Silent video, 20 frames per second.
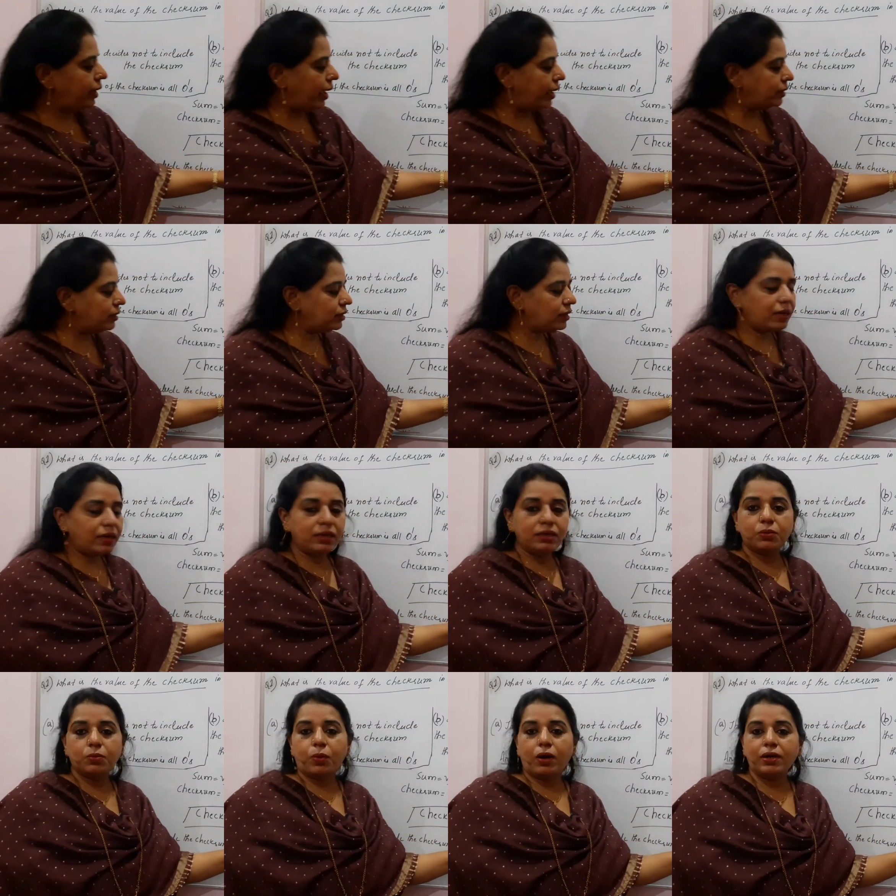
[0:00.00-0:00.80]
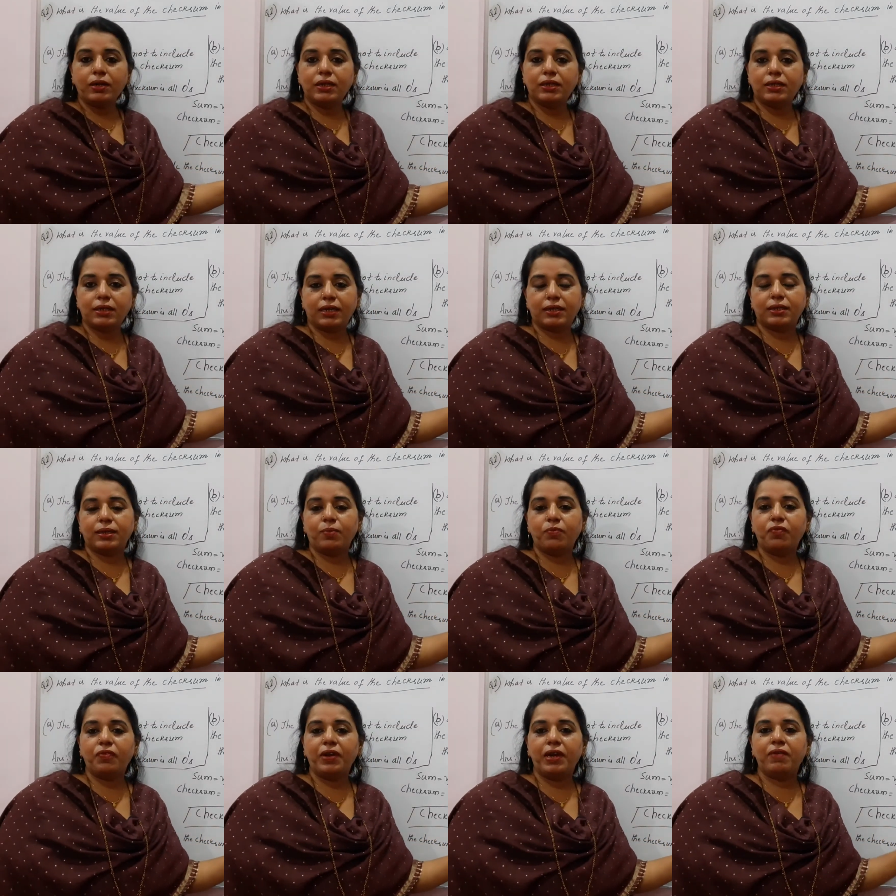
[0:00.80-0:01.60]
answer is what? The
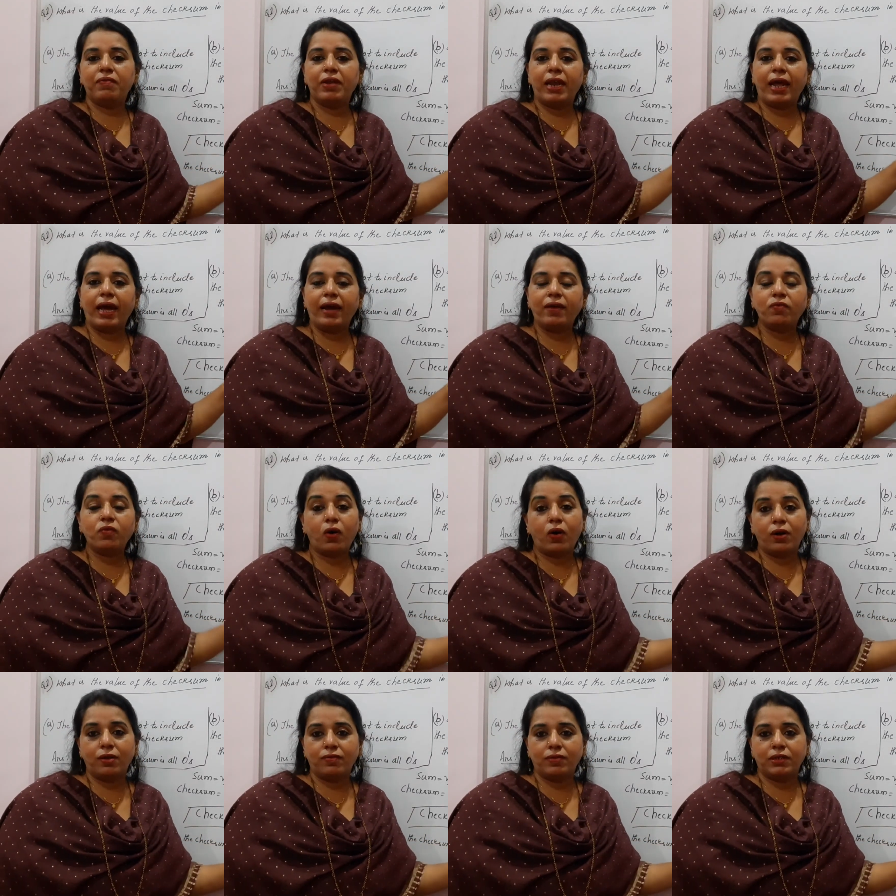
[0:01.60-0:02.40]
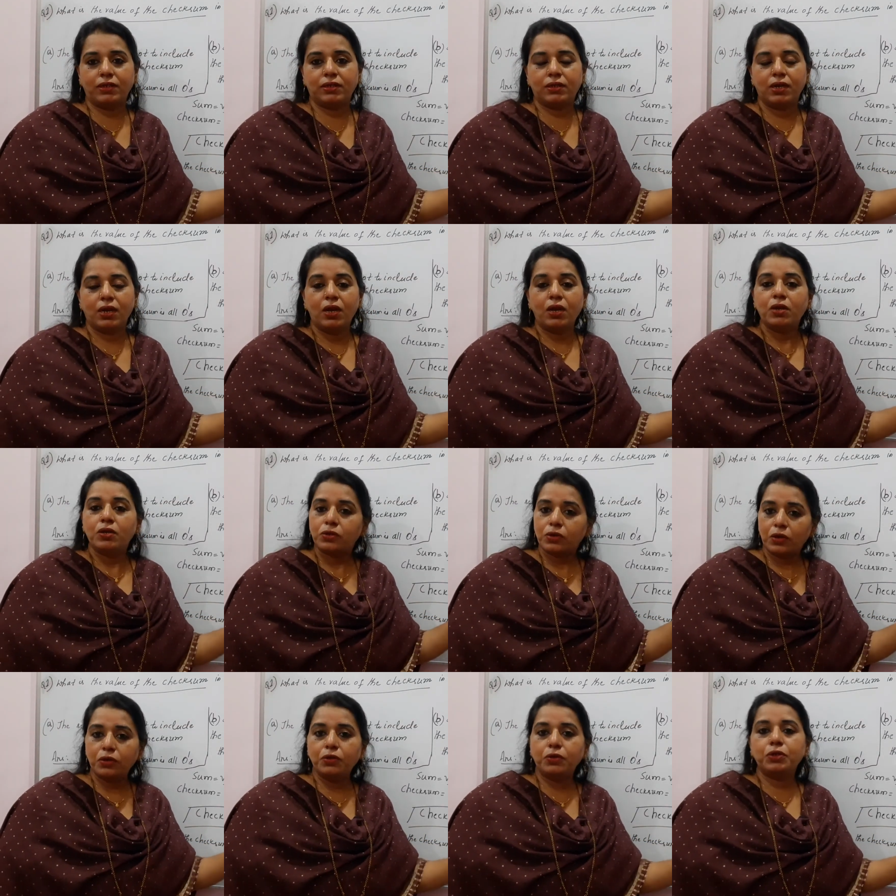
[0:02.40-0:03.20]
checksum field will have all ones.
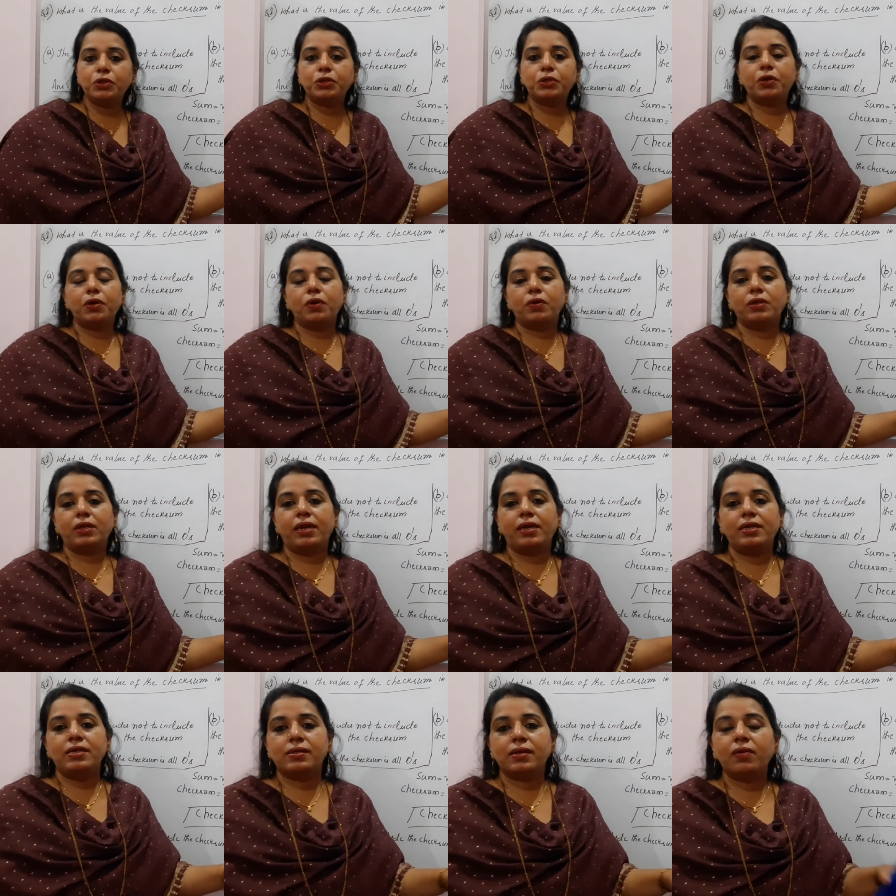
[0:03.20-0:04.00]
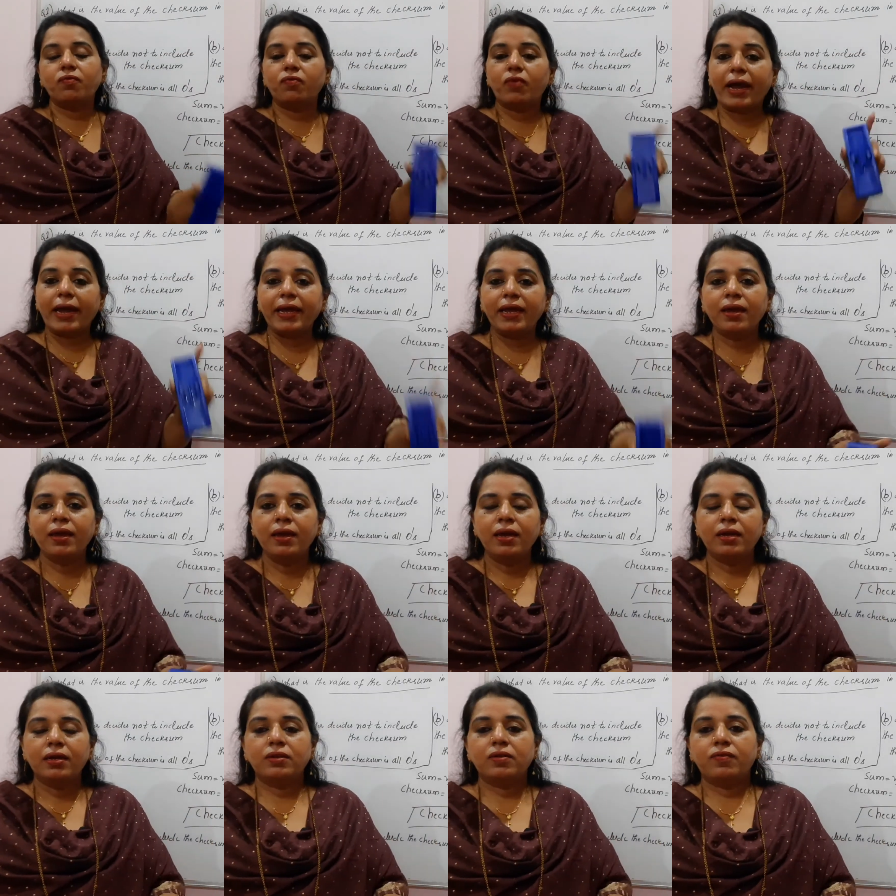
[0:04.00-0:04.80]
So, you should know the reason why
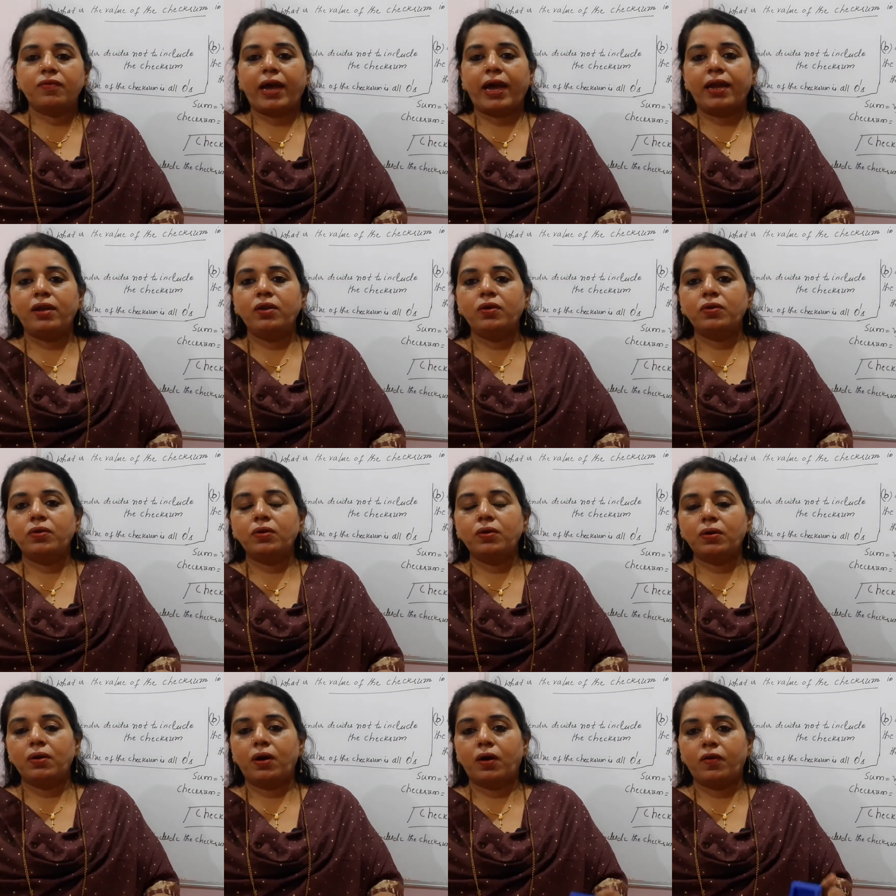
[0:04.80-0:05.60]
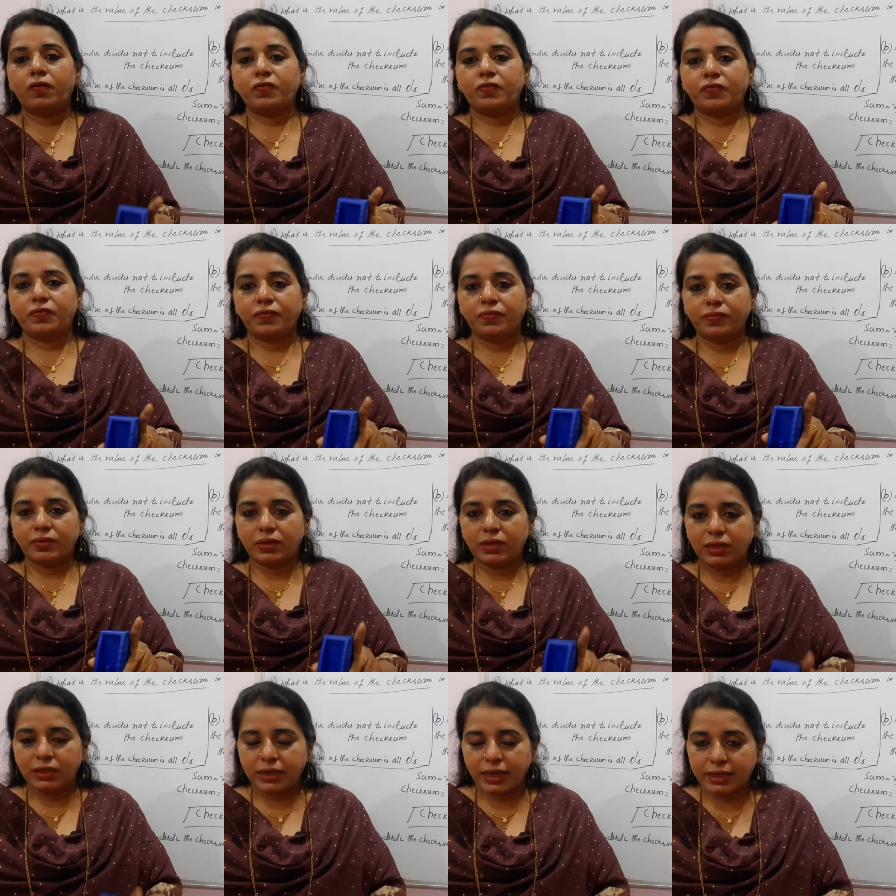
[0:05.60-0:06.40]
the value of
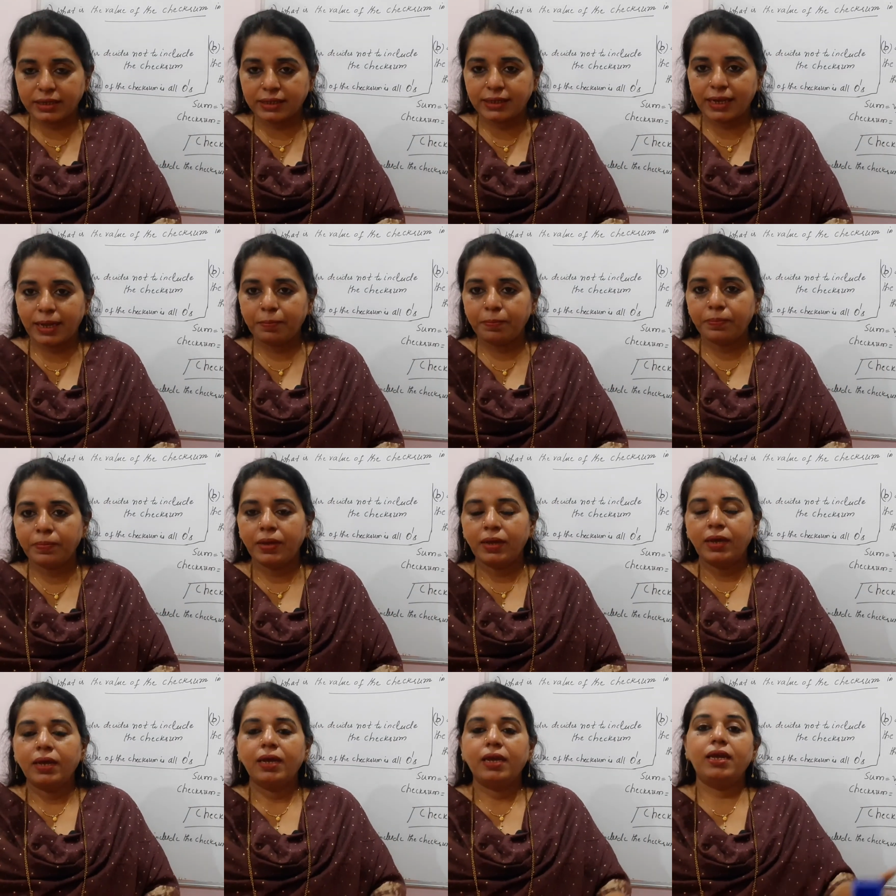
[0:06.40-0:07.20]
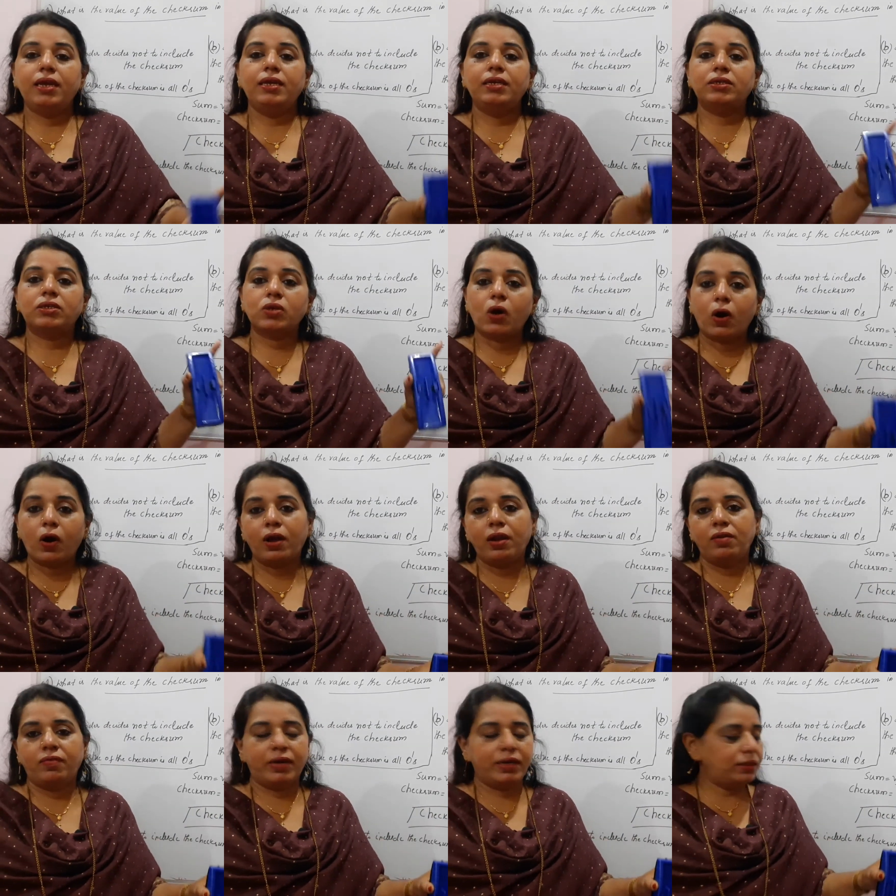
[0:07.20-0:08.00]
the checksum is
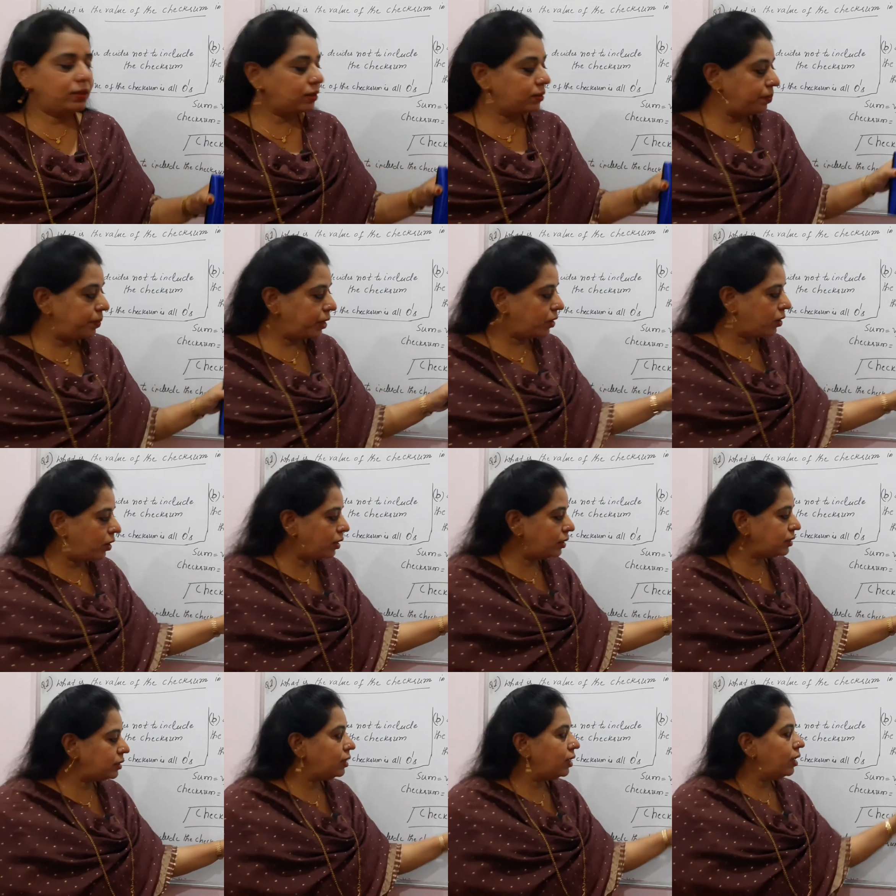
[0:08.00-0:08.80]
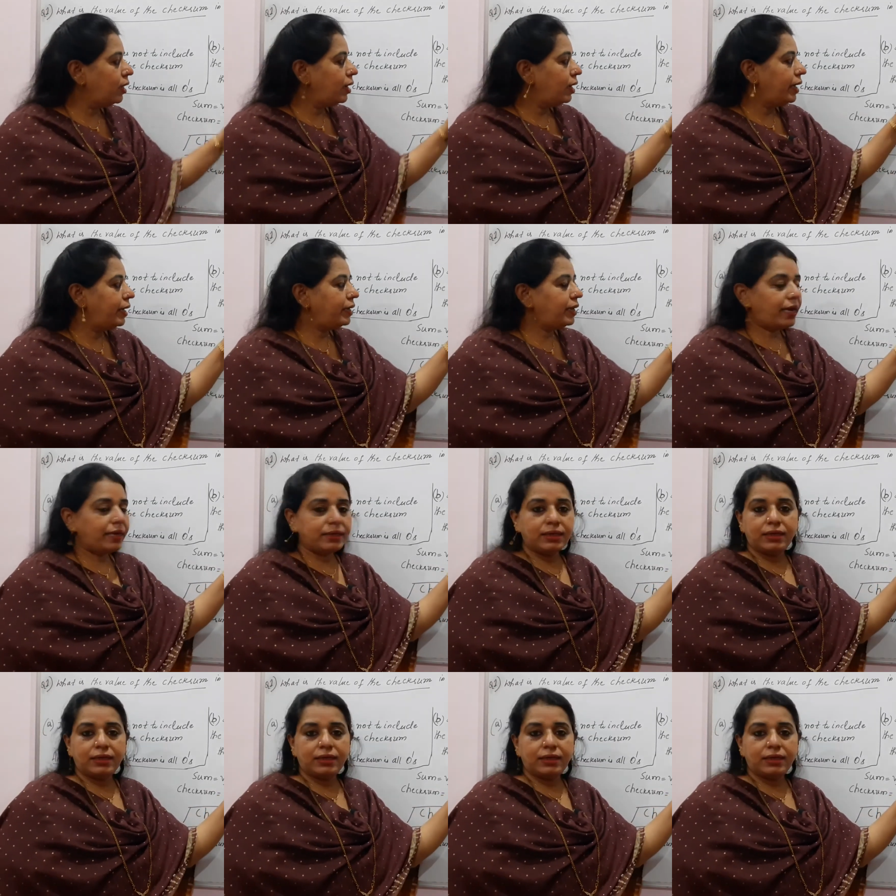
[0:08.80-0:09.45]
all ones because it has